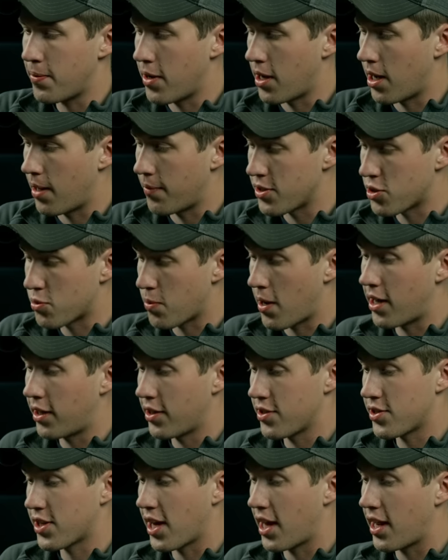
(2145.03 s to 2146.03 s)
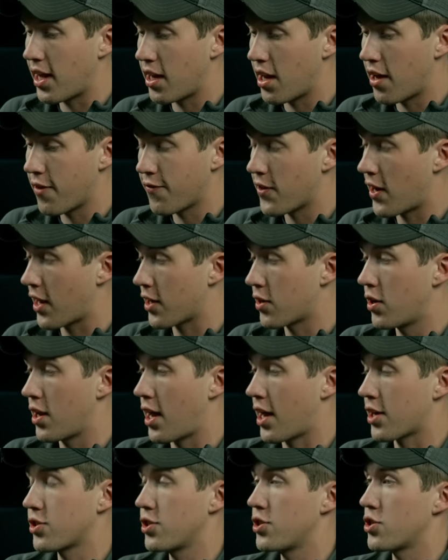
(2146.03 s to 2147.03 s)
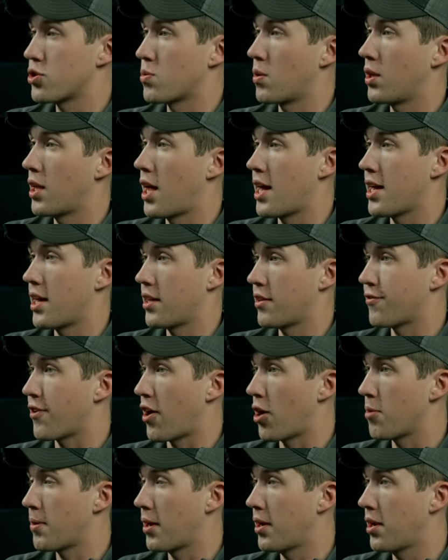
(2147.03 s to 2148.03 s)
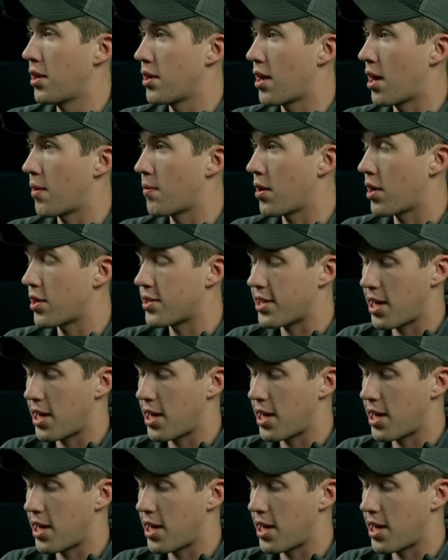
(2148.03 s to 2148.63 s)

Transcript: Uh, this rail is skinny enough that I could actually just rely on the fire button and not run a